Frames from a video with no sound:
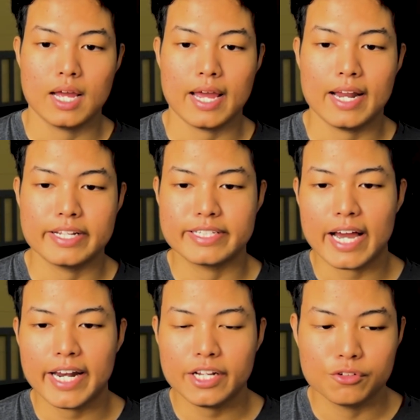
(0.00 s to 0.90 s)
and
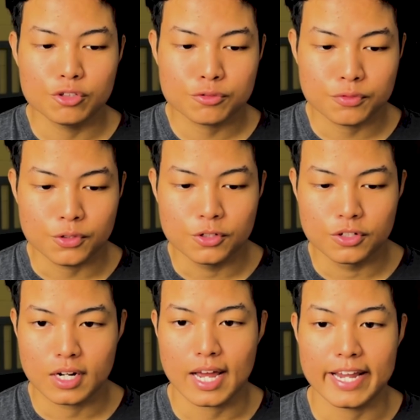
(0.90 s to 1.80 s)
designing useful
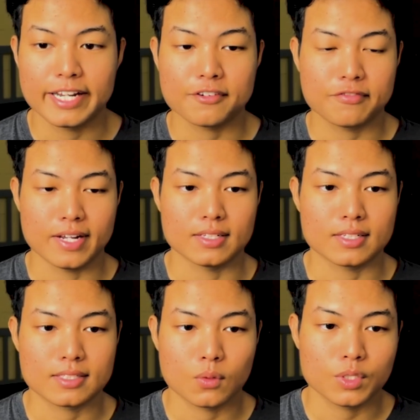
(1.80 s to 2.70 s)
like
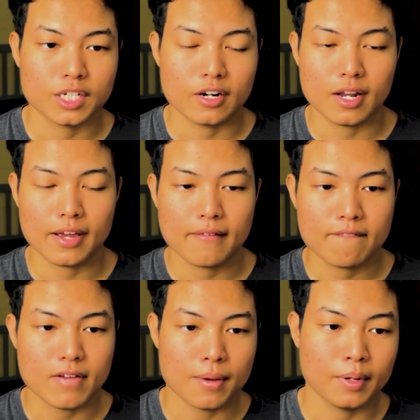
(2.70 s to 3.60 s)
interfaces which are like
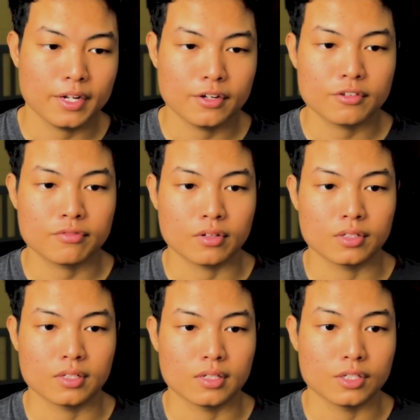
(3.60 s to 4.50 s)
familiar for
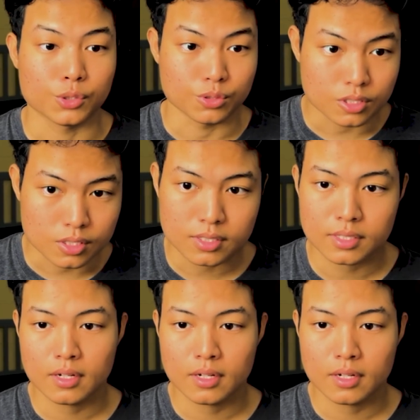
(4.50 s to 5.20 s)
the users.